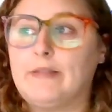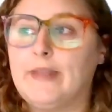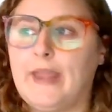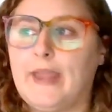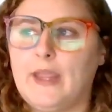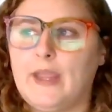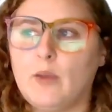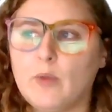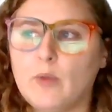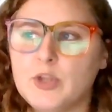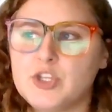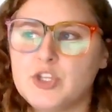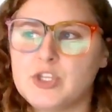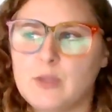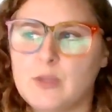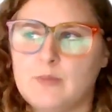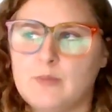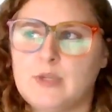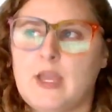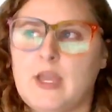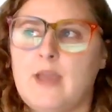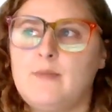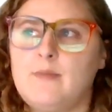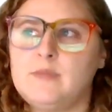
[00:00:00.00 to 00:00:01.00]
language
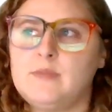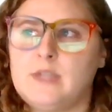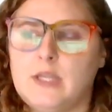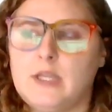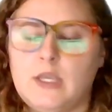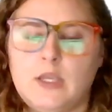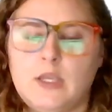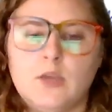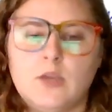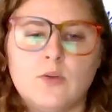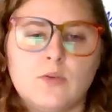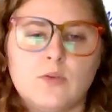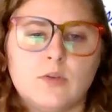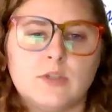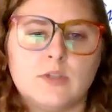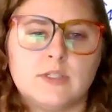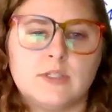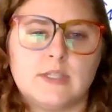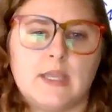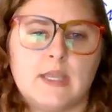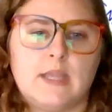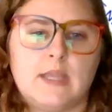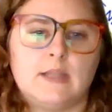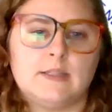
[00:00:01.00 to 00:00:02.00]
sometimes that it
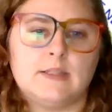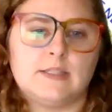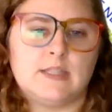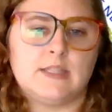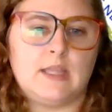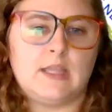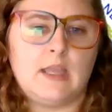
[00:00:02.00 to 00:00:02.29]
used in